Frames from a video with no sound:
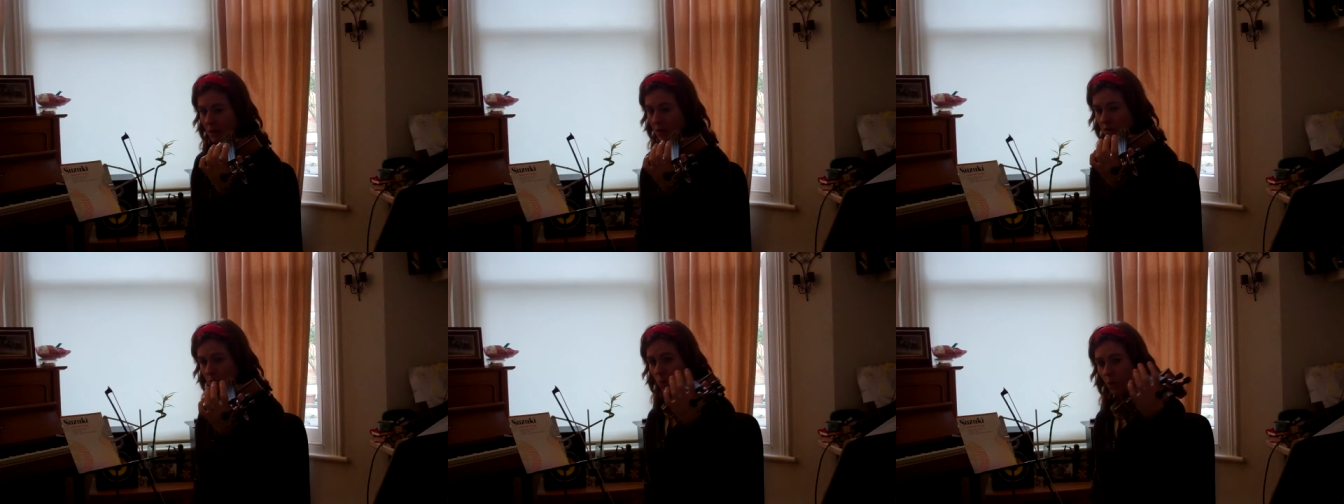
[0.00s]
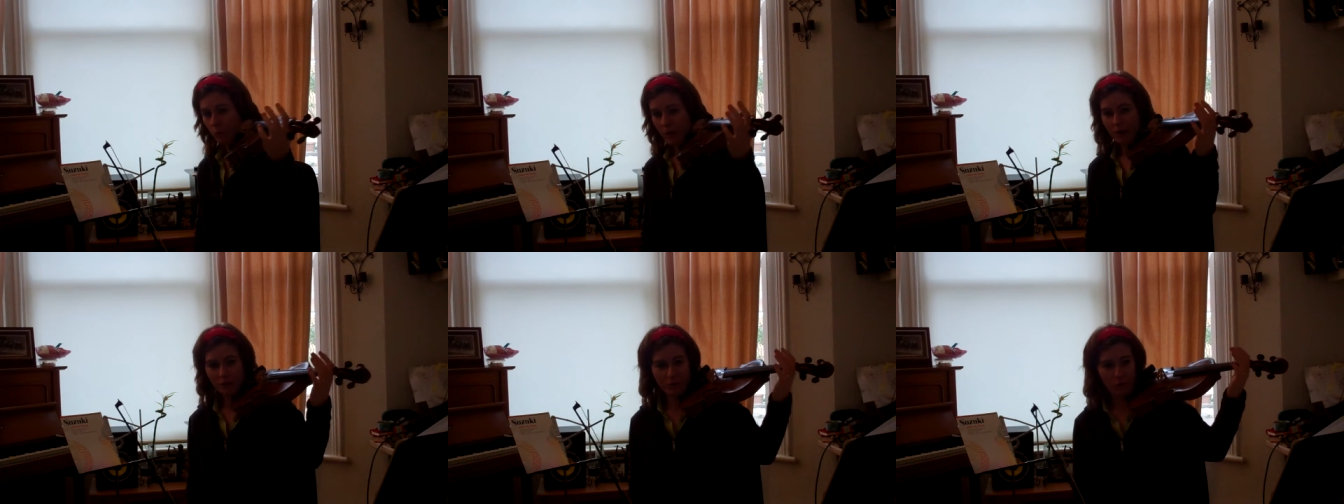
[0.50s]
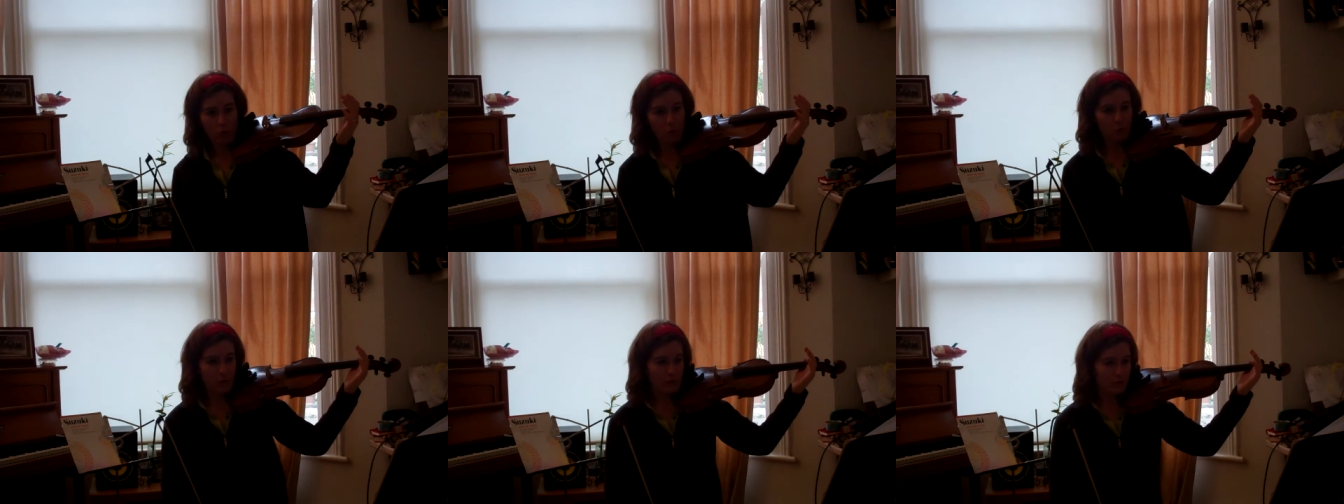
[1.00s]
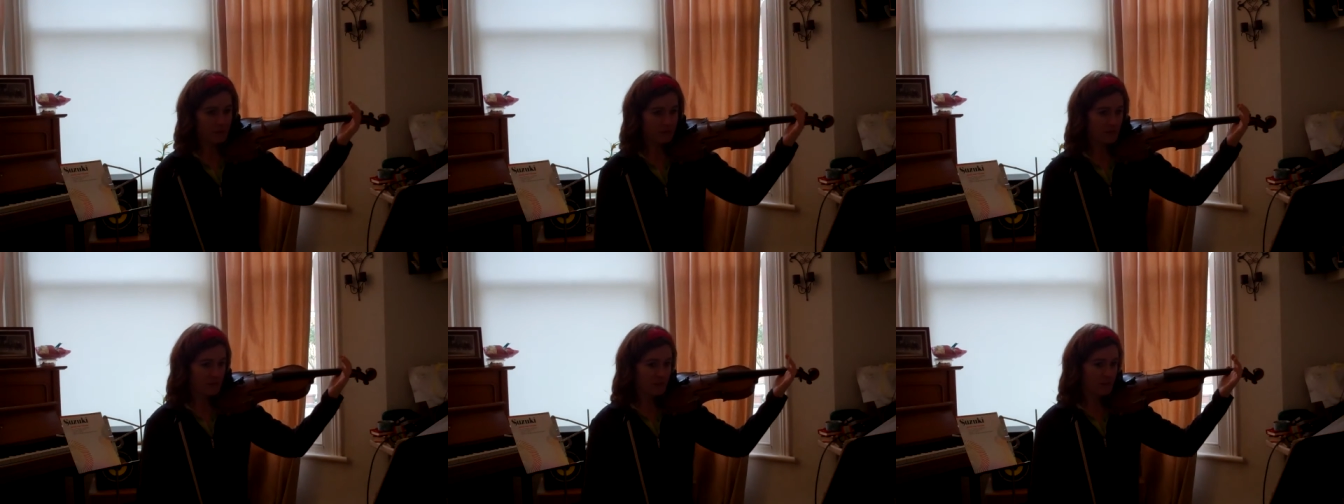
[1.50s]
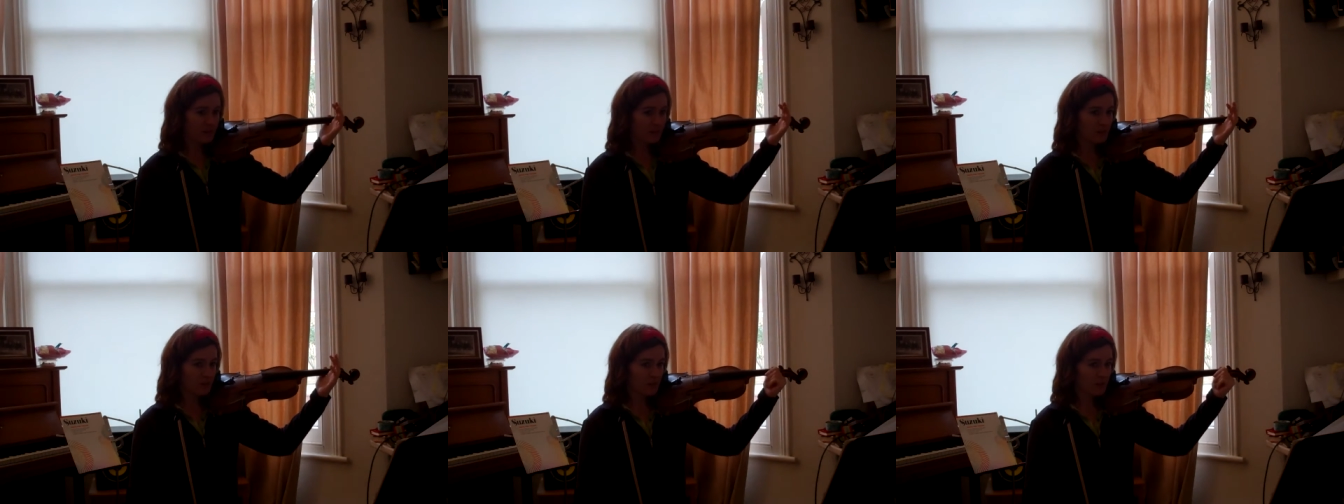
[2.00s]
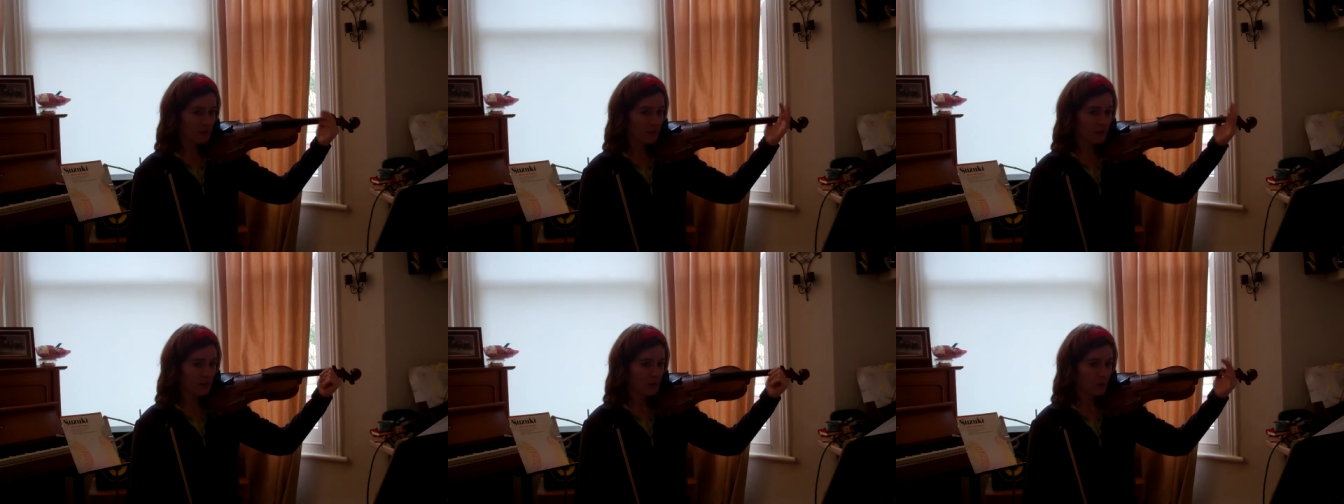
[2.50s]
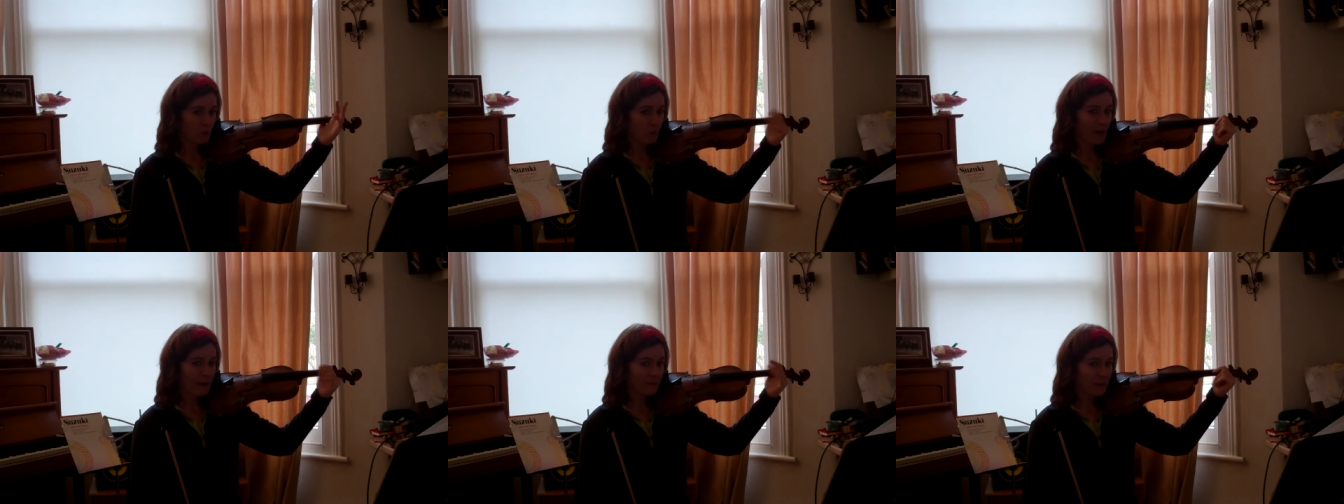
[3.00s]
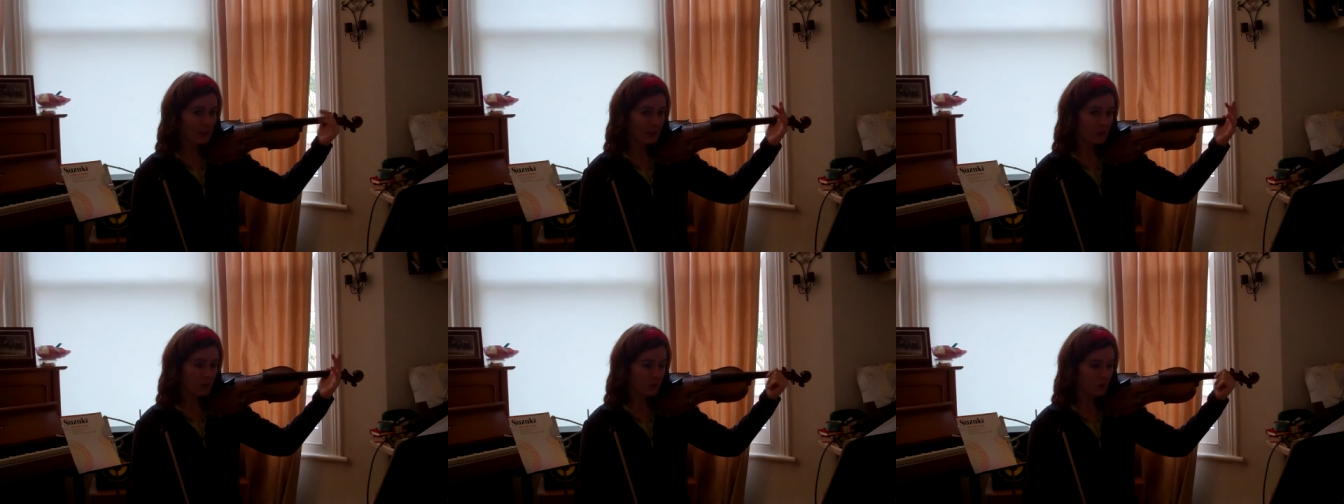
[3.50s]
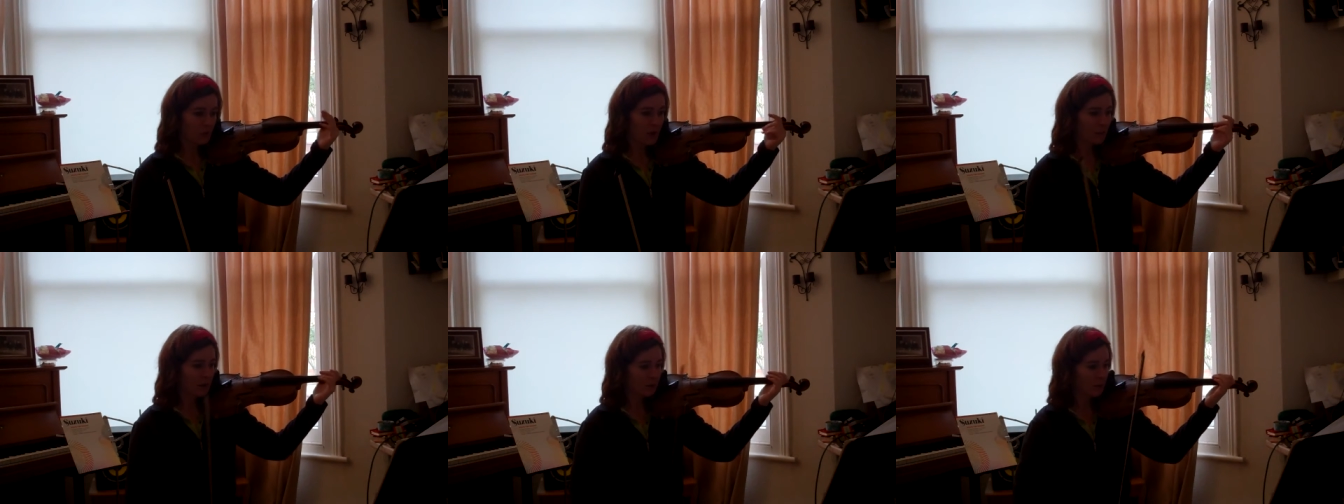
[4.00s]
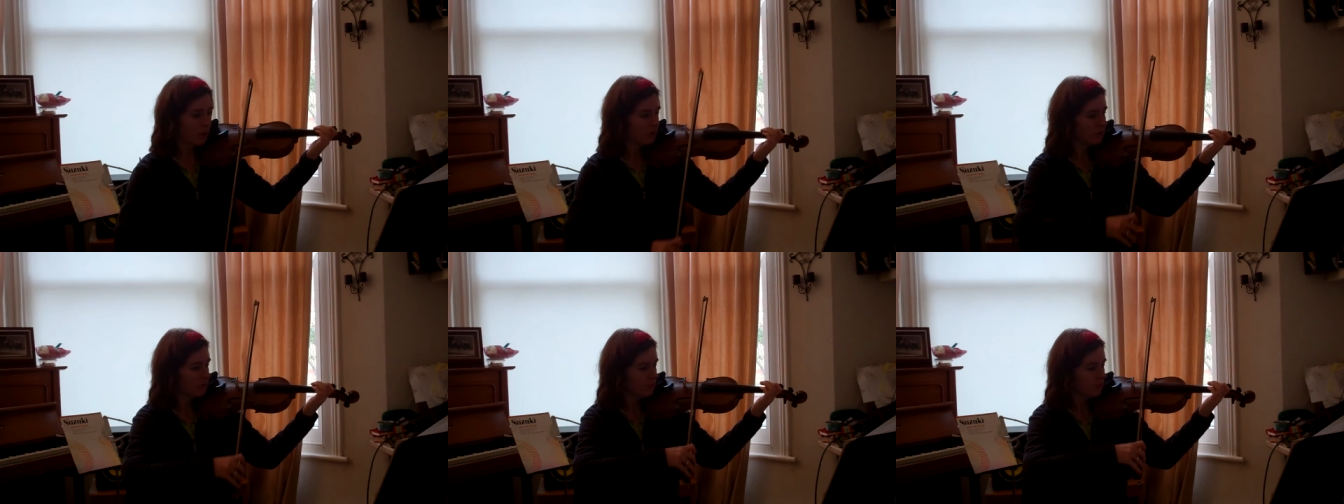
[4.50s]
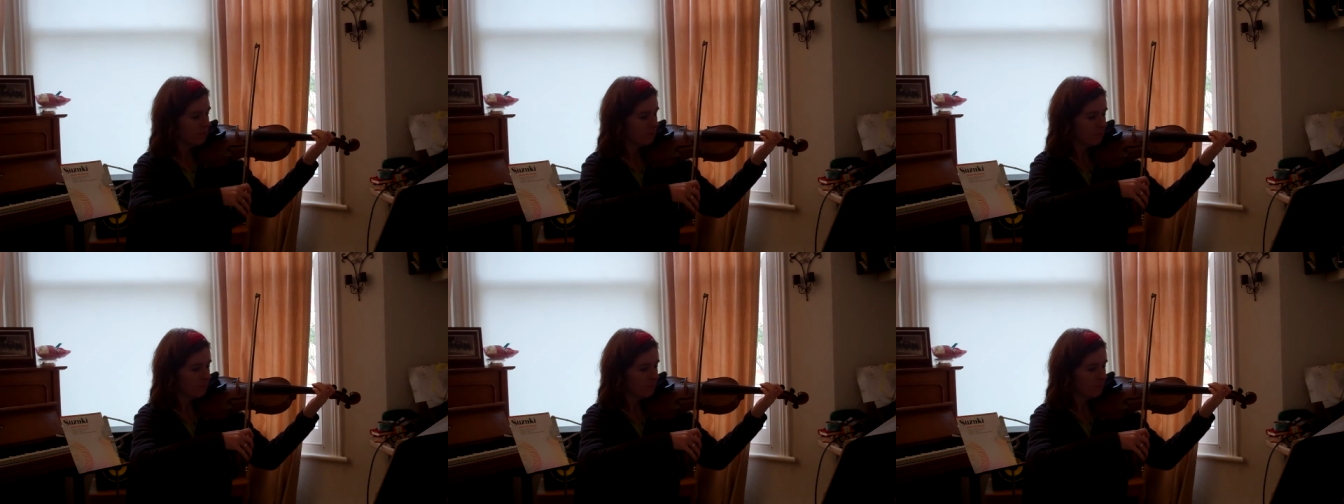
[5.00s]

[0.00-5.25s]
So what we're after, the whole point of this is to get this waving, dropping motion.